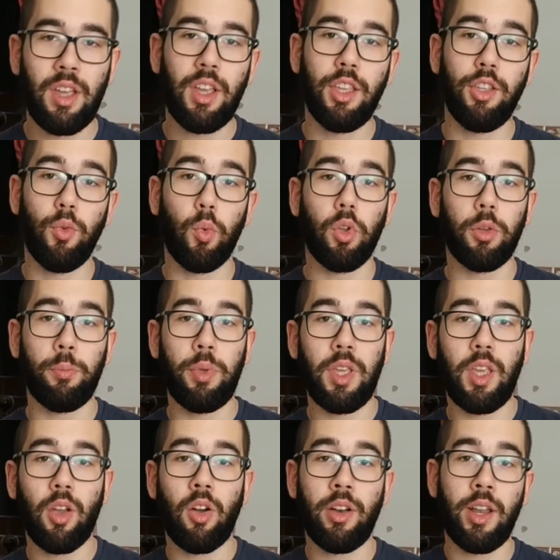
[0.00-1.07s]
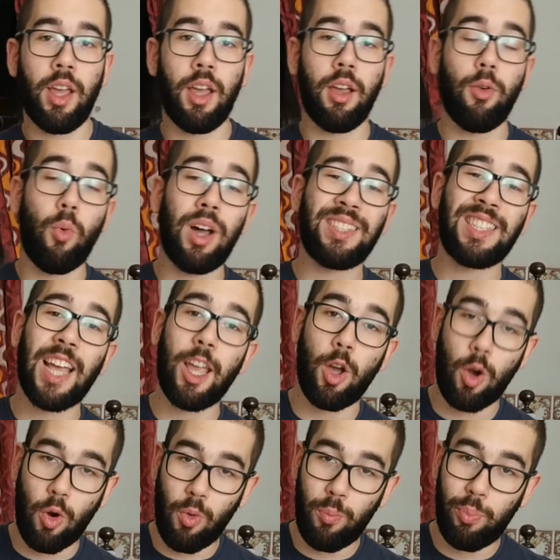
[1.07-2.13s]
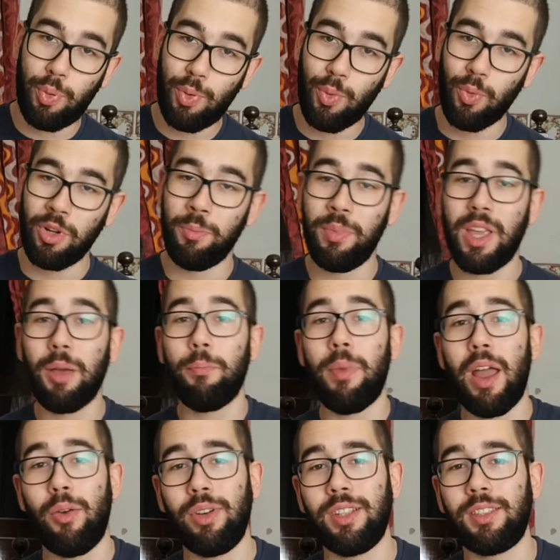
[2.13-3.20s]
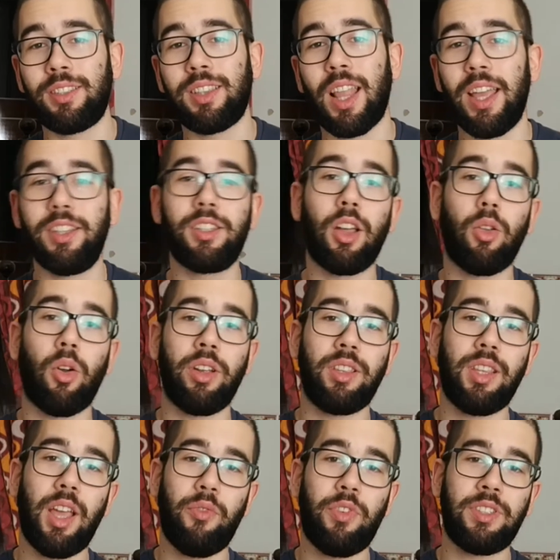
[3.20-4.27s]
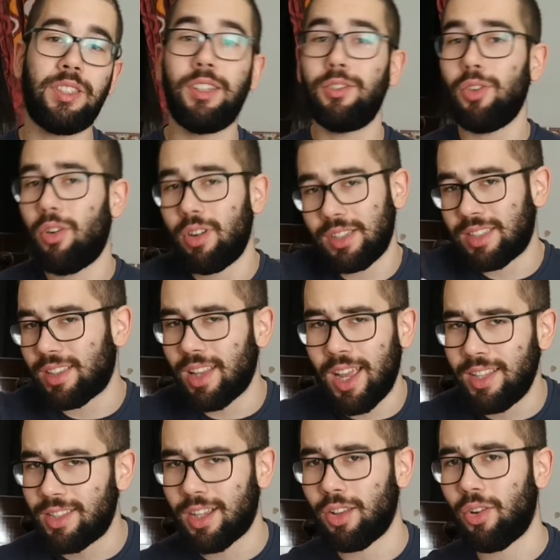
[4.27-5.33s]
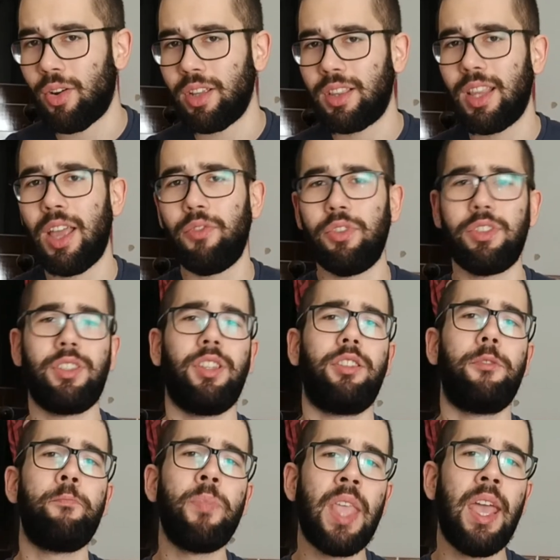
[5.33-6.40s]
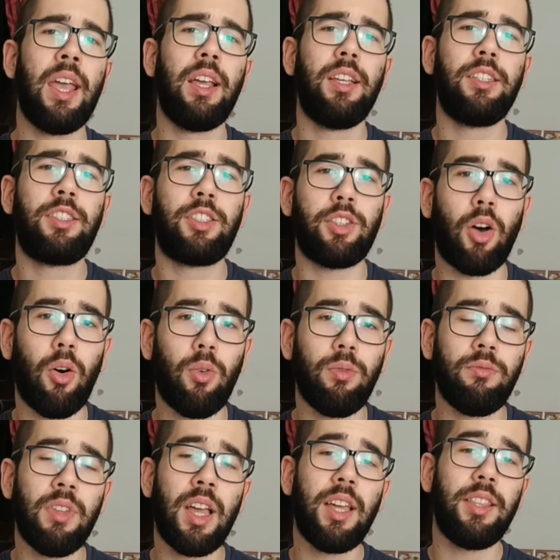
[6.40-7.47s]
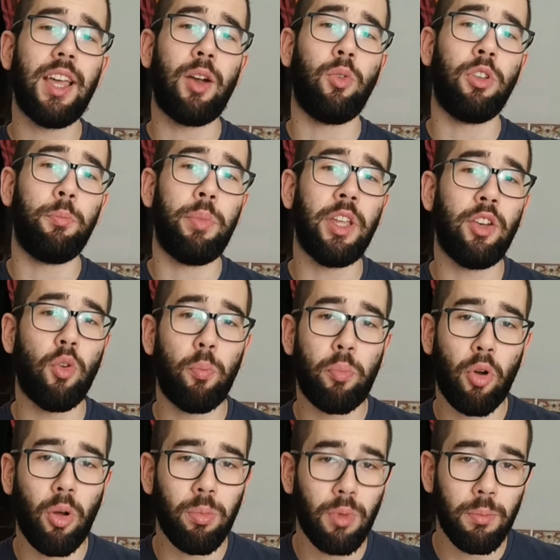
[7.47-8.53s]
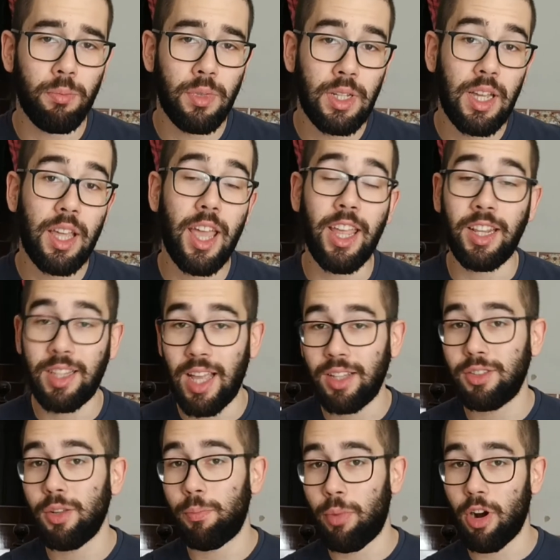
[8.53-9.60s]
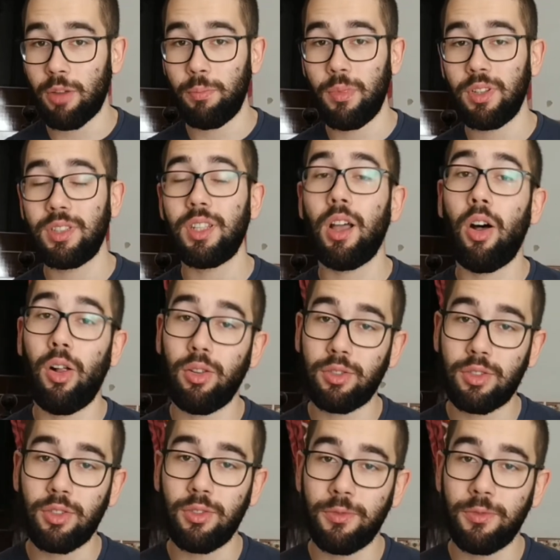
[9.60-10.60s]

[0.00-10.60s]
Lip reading: You will be on what I hope would be a very slight caloric deficit or a slight caloric deficit. So there would be no problem in that department also.